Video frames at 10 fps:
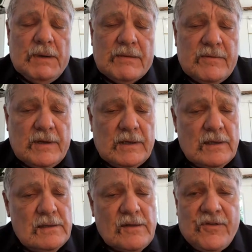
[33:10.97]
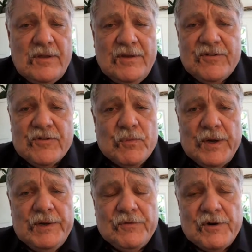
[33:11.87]
But wow. It's just
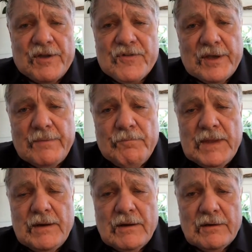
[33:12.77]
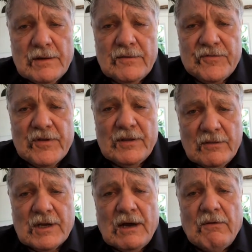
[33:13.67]
window dressing. They say,
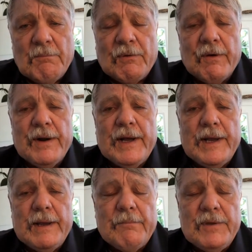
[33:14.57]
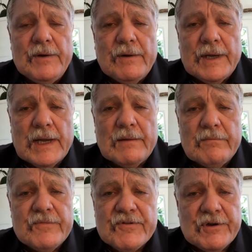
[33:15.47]
look how important I am. I
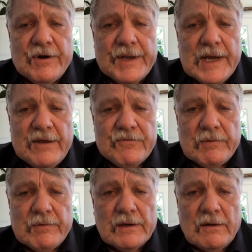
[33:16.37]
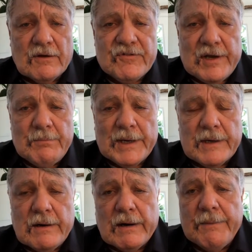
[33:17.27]
got security guys running alongside my
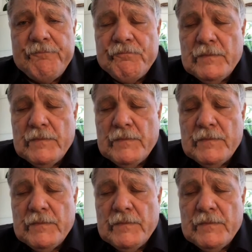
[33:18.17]
car.